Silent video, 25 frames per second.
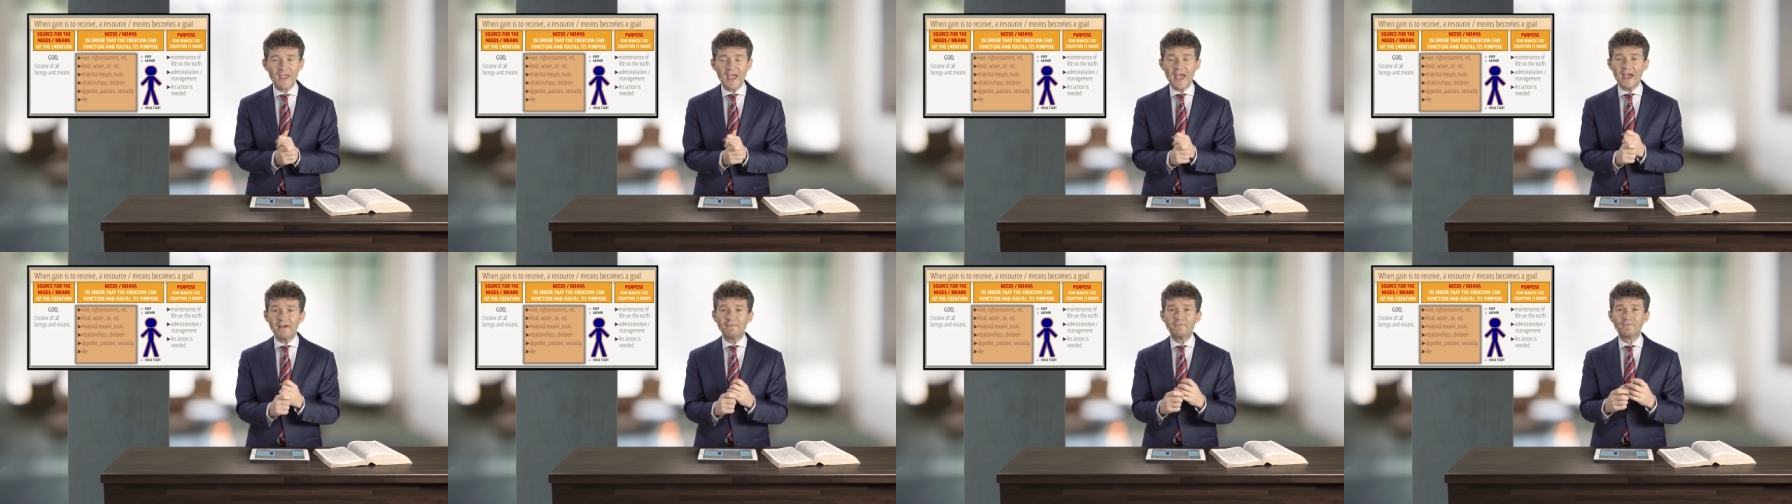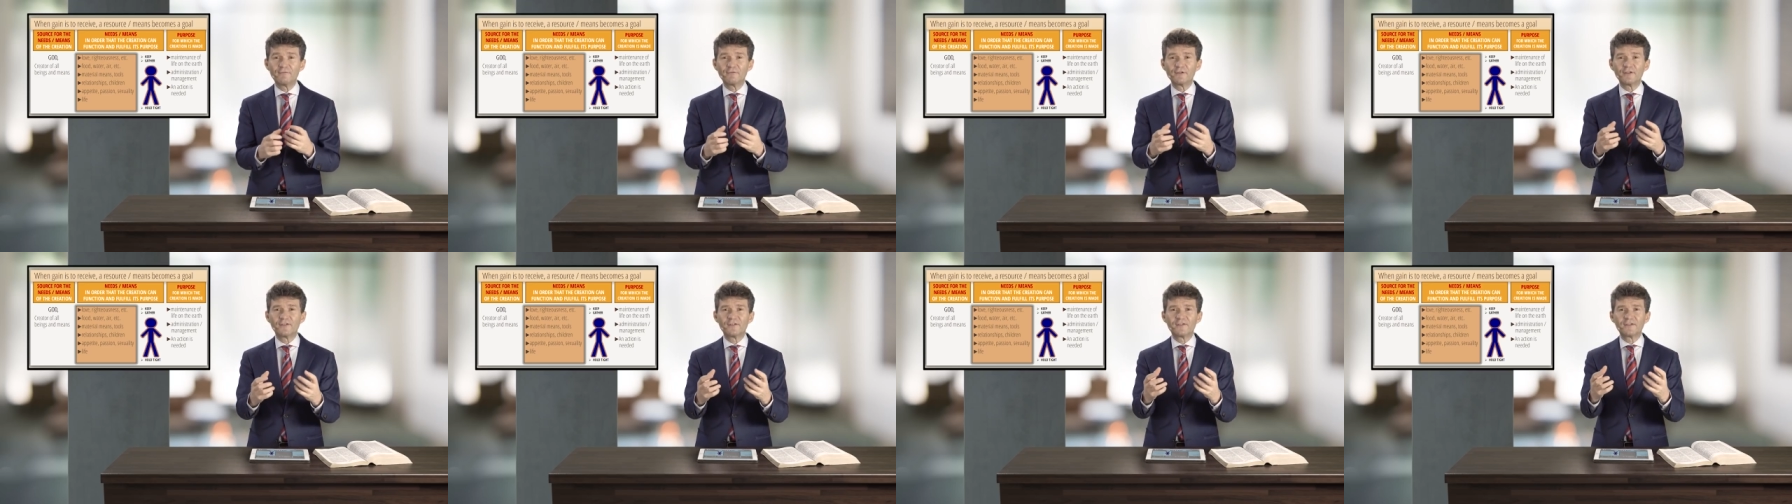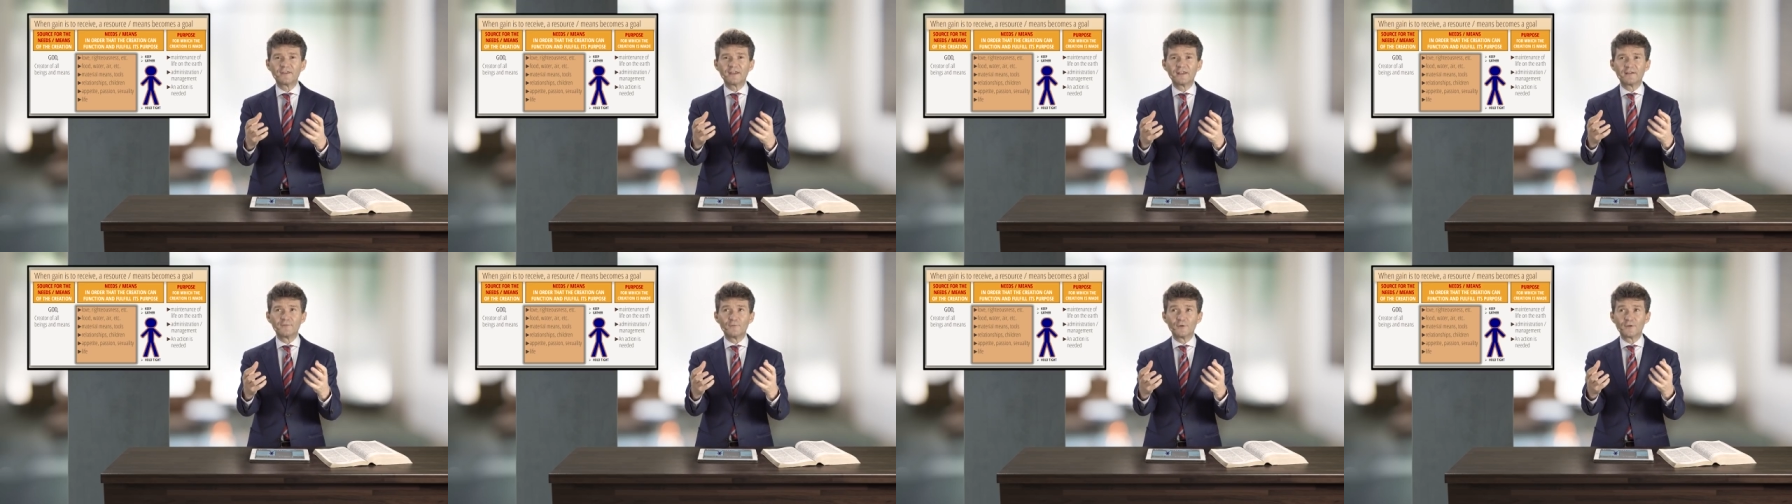
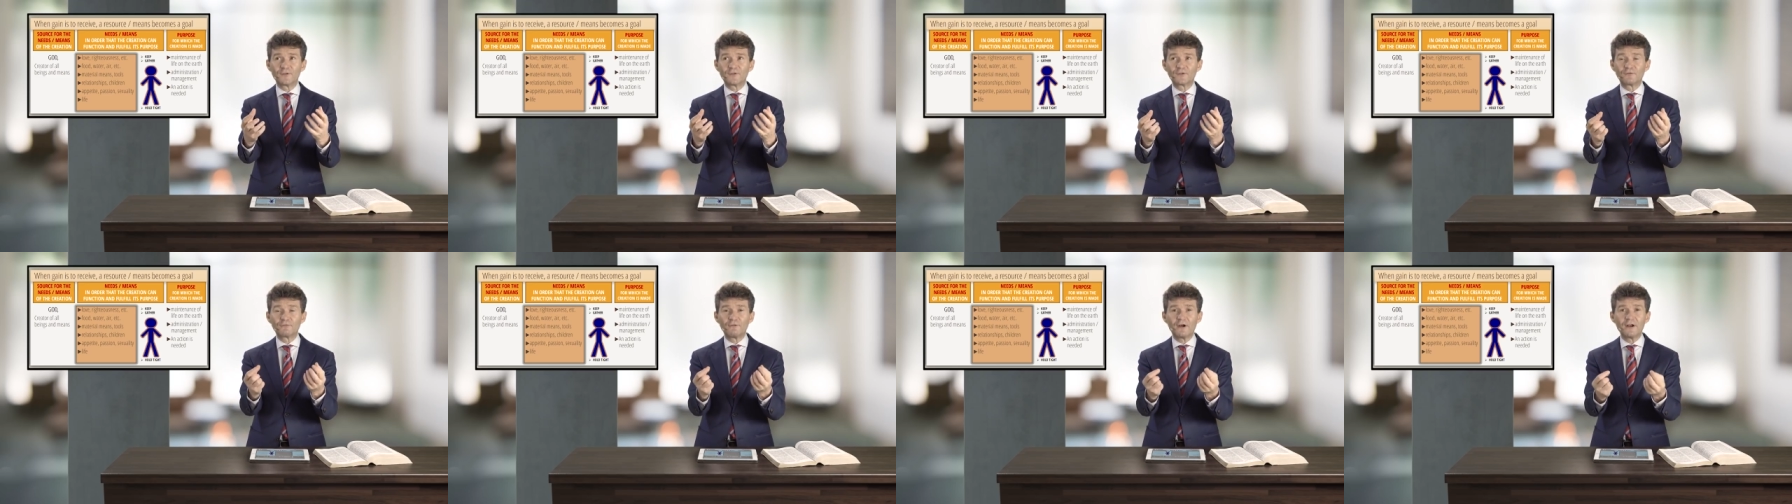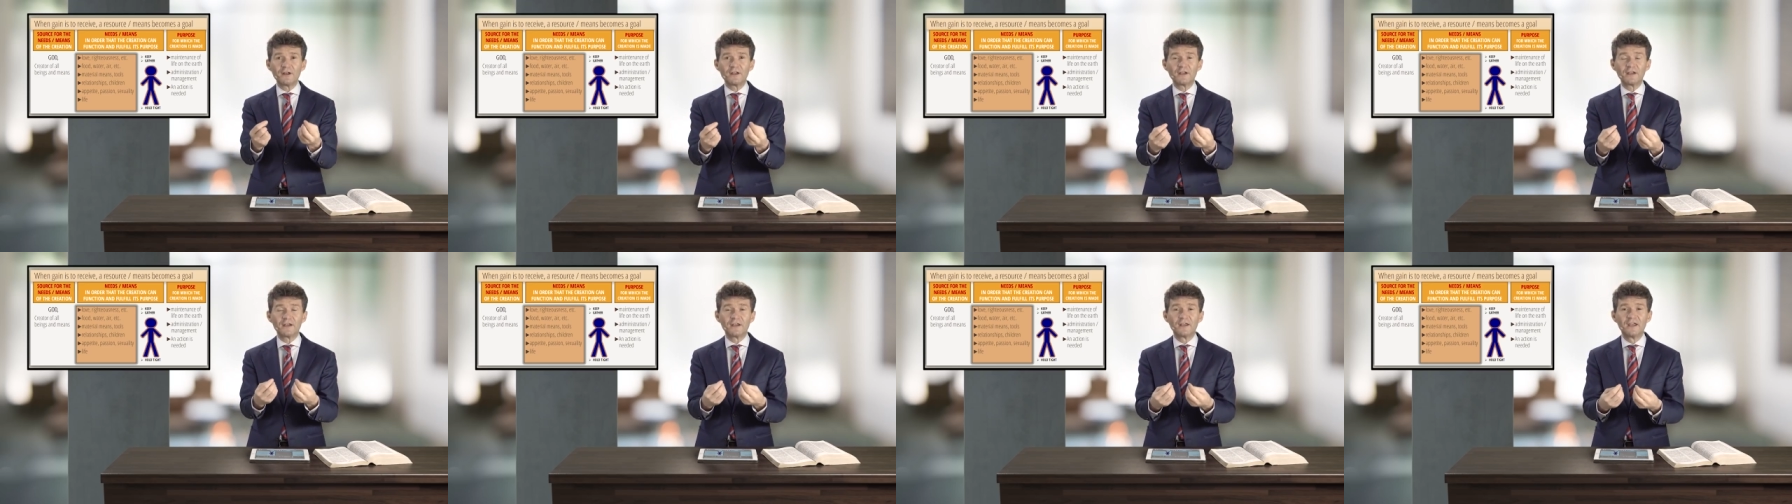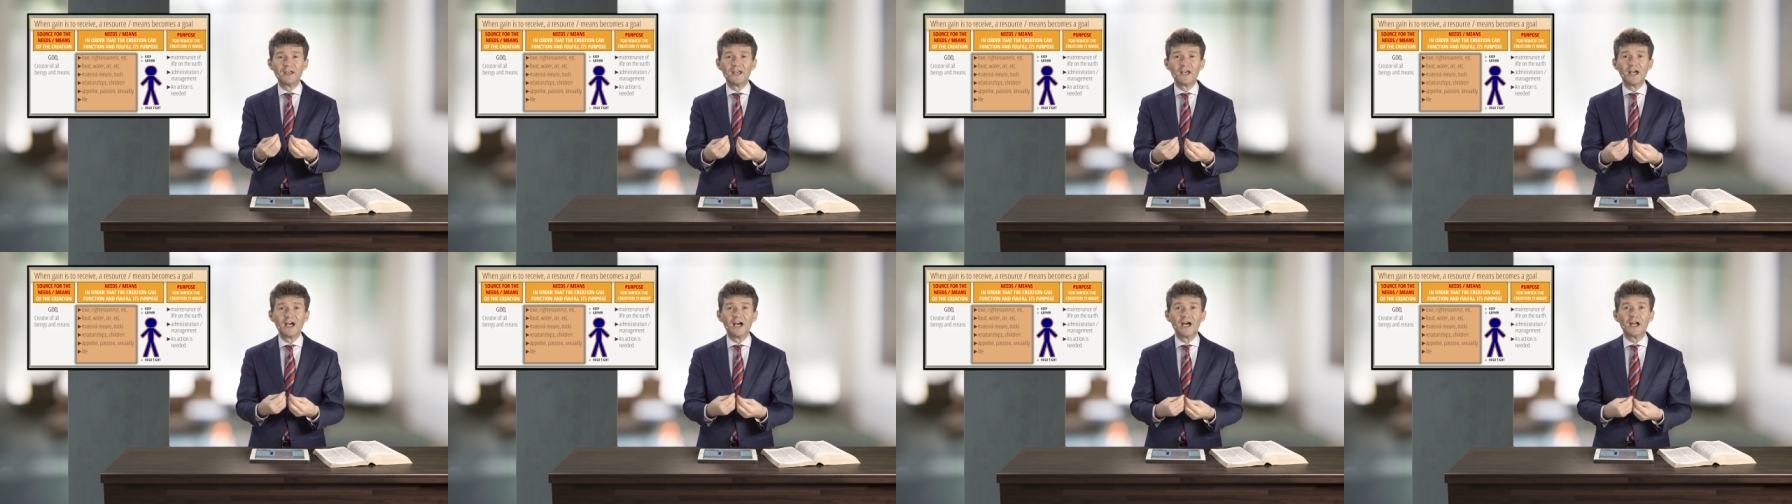Everything was running
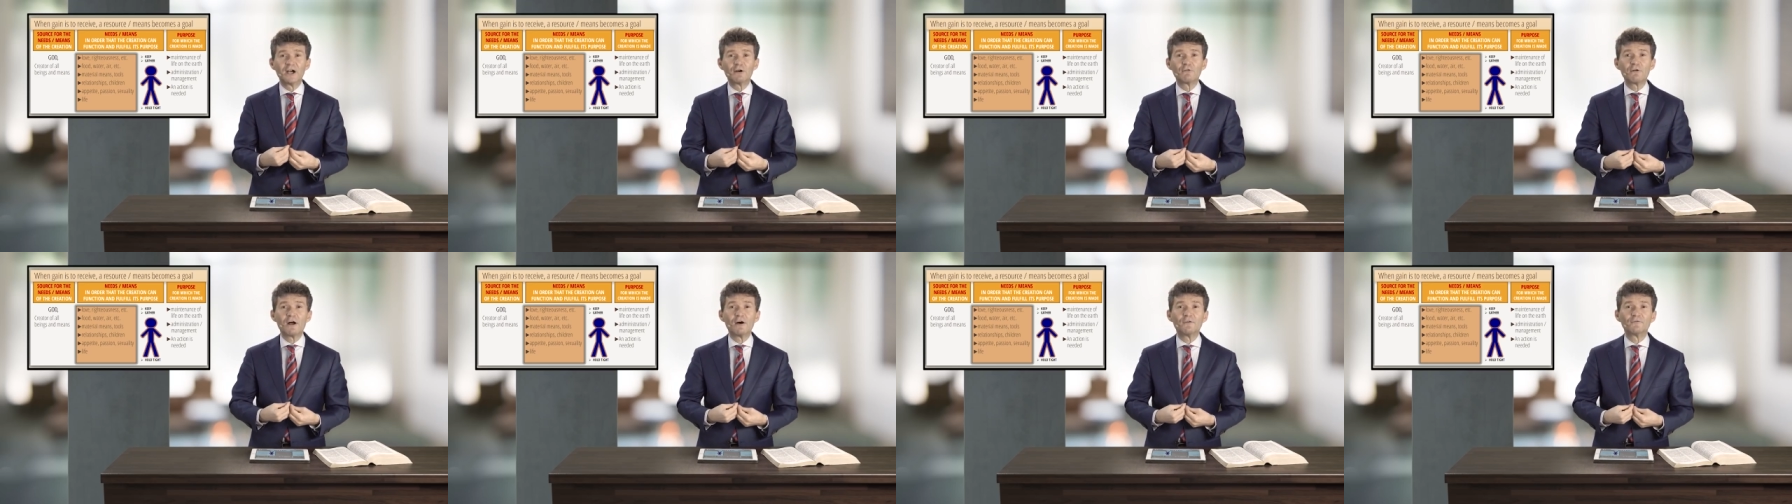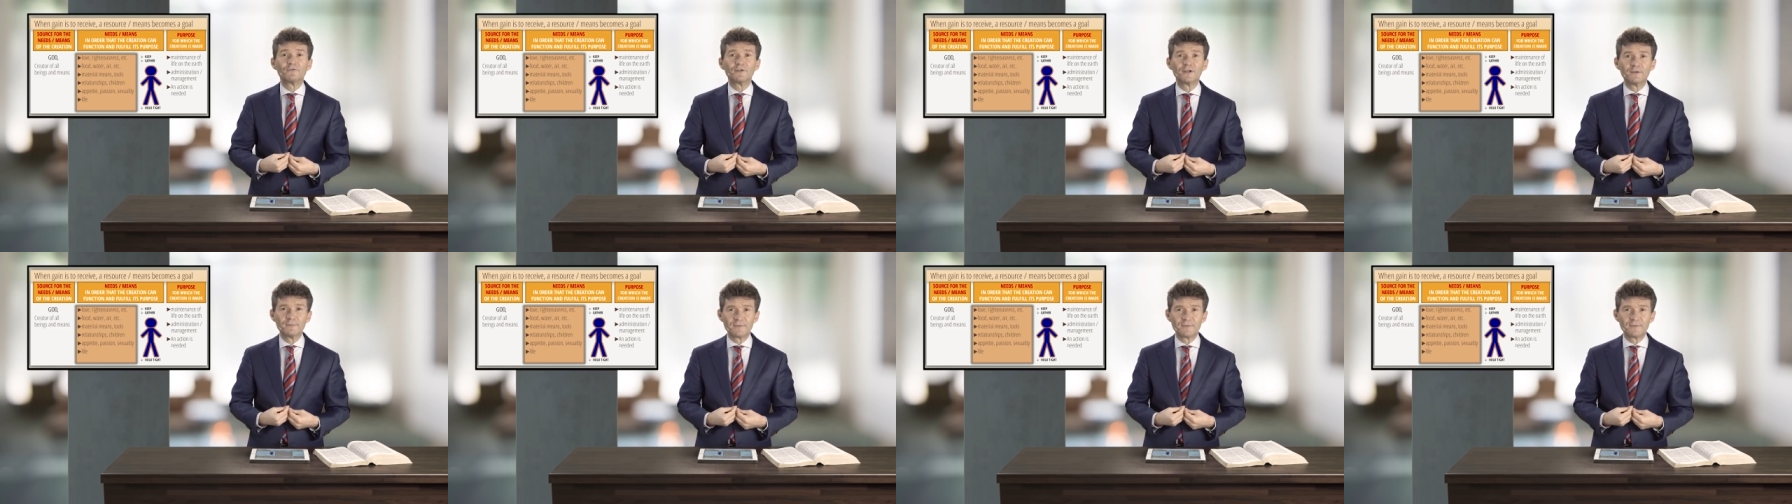around